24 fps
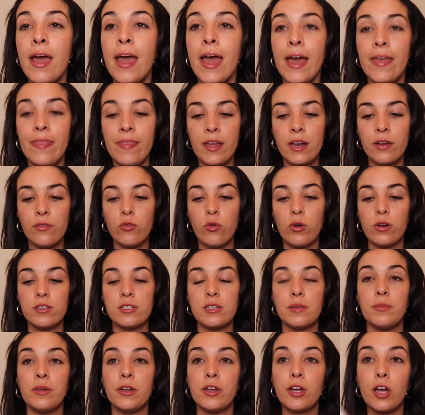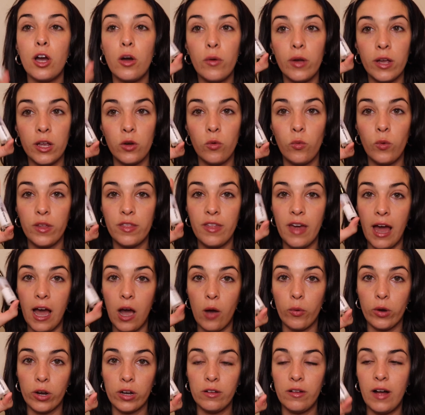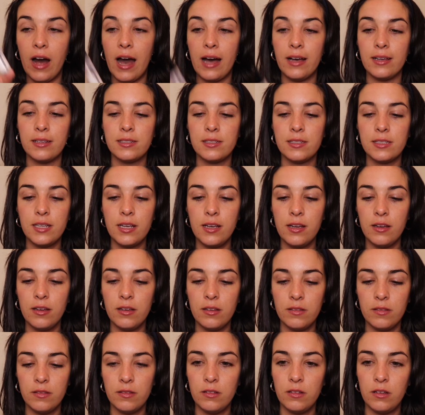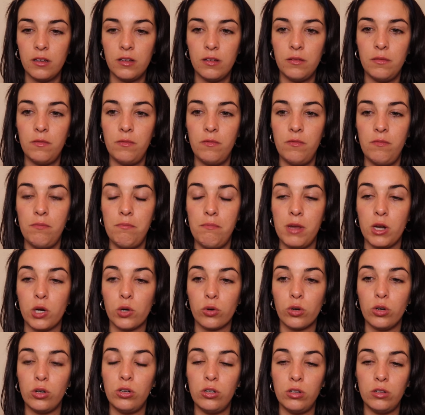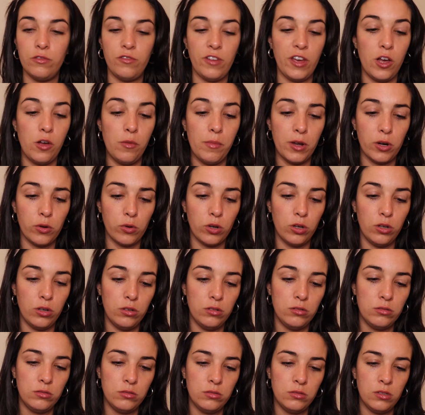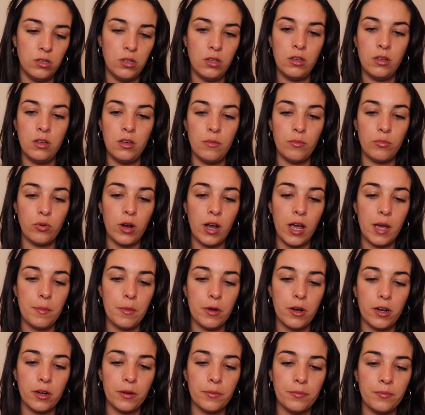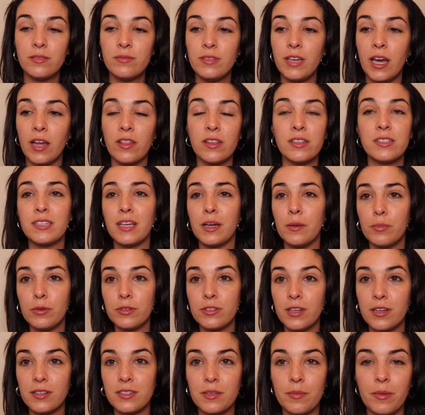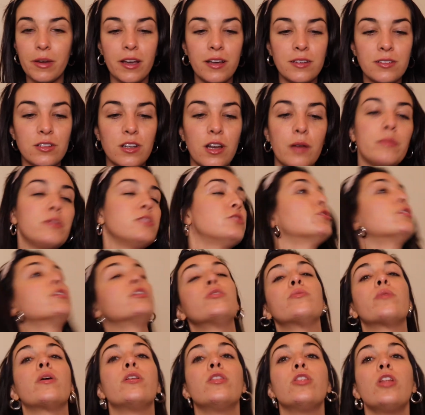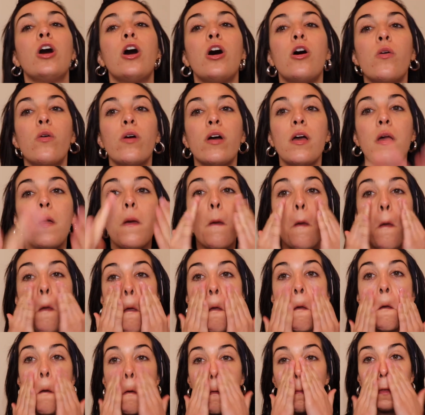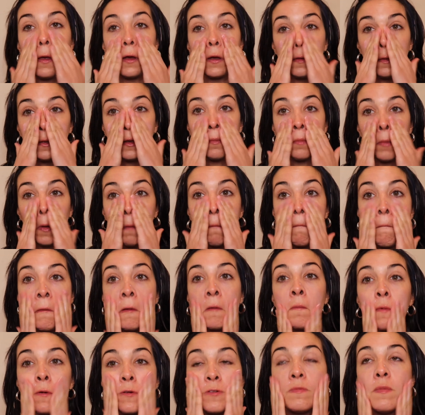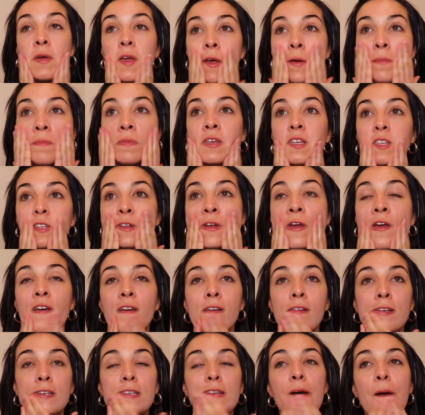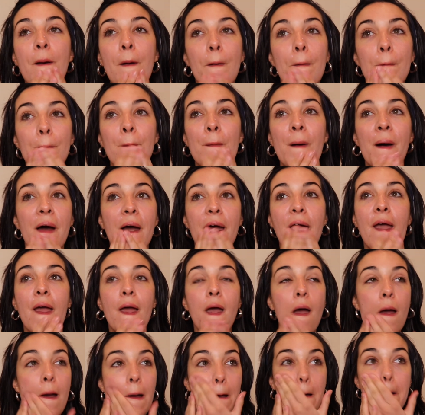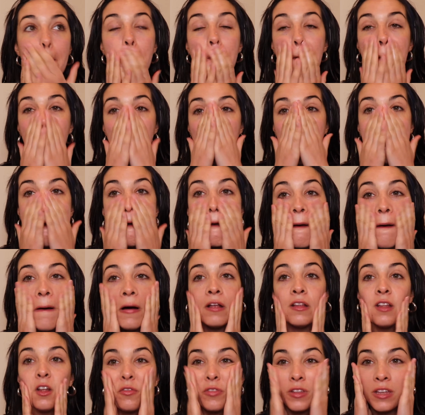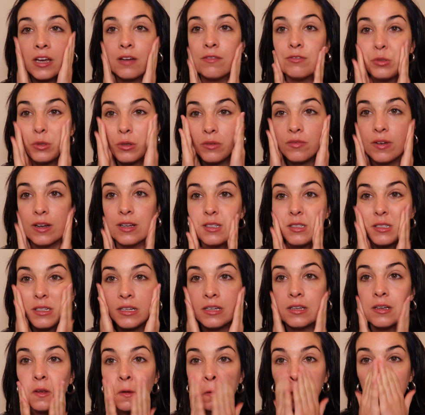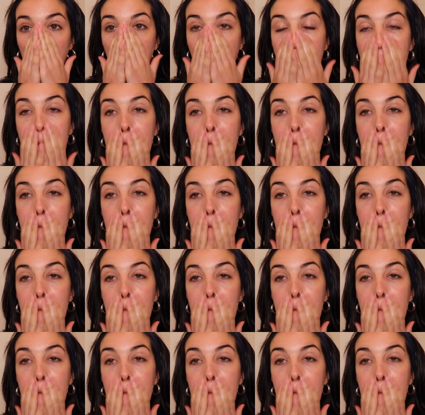And then of course I'm gonna go in with Hourglass Veil Mineral primer. Yeah, the sample size that my cousin got me is starting to run low. Luckily I'm not wearing much makeup these days, but I'll definitely have to invest in